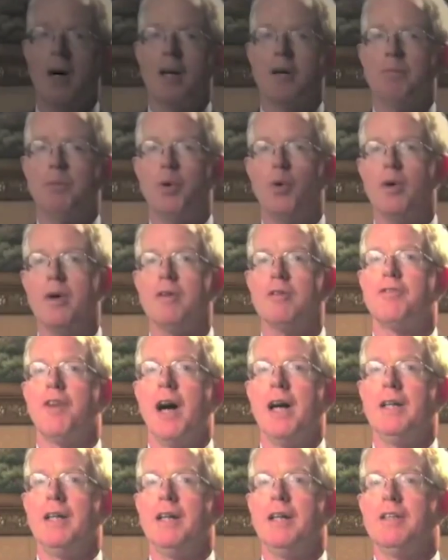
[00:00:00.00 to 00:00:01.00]
employers
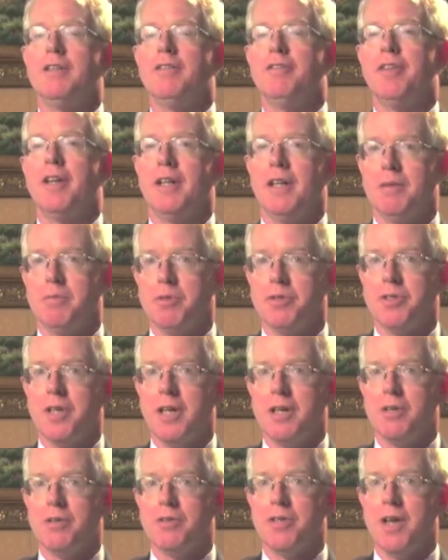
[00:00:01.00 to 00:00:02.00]
violate the Fair Labor
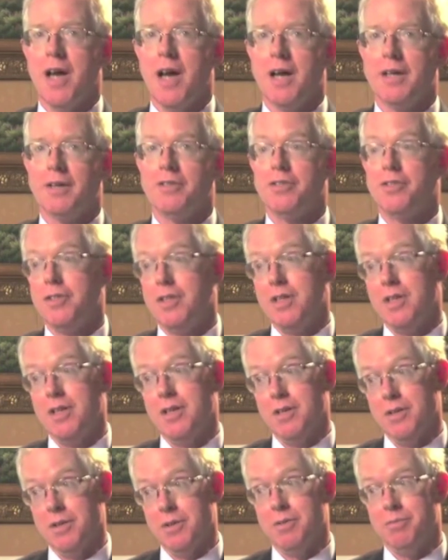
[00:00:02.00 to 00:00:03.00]
Standards Act and
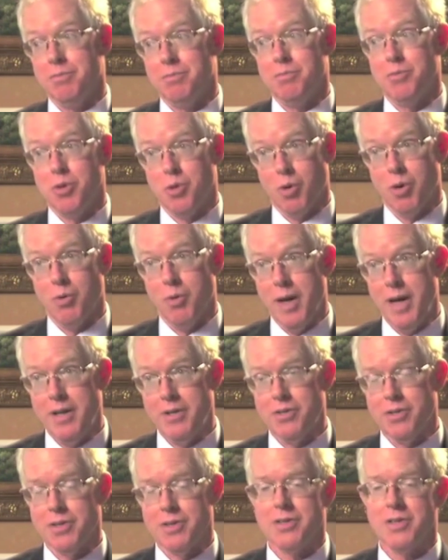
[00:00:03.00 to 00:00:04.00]
steal your
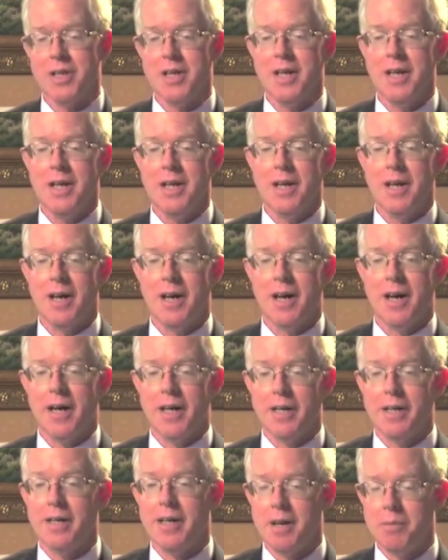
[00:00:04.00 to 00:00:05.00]
wages
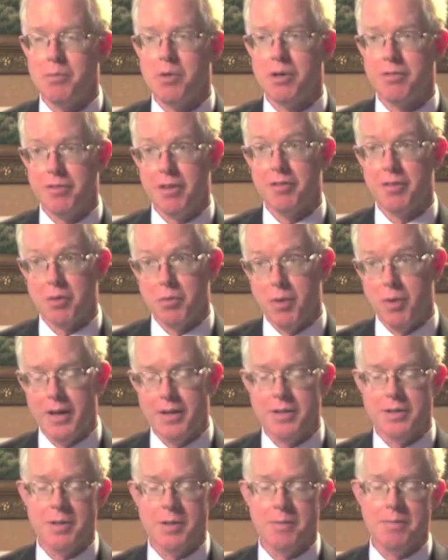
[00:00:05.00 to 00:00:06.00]
in a number of different
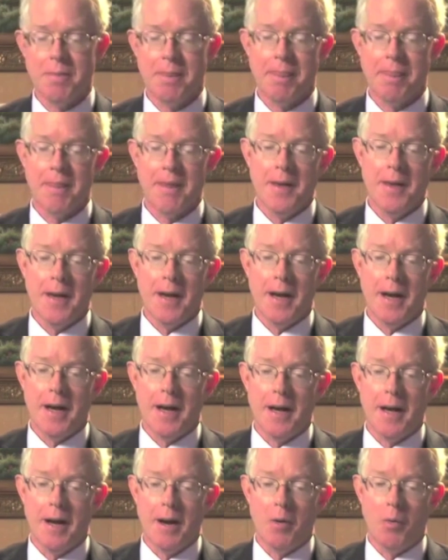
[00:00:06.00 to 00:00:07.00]
ways.
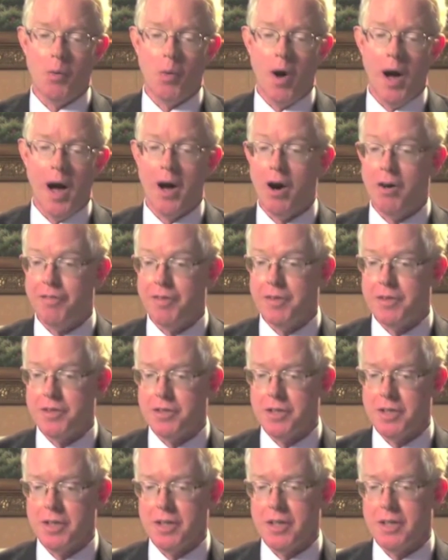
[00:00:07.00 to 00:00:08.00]
I often
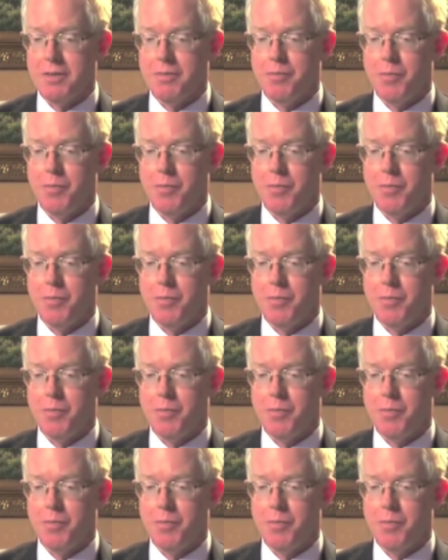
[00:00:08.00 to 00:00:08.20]
see,